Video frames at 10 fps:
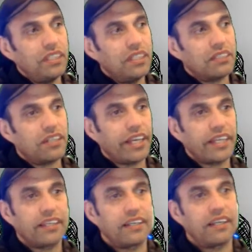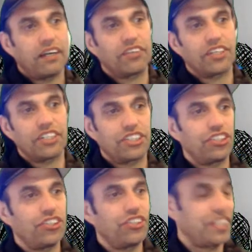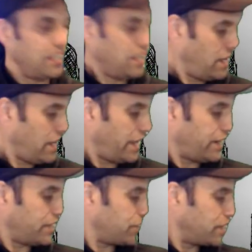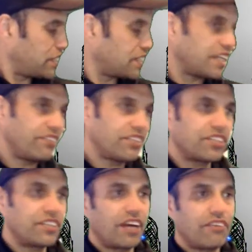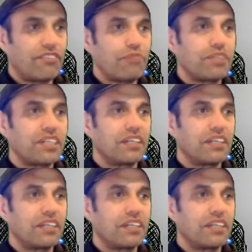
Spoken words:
It's like I've got a jersey and the sleeve is now ripped.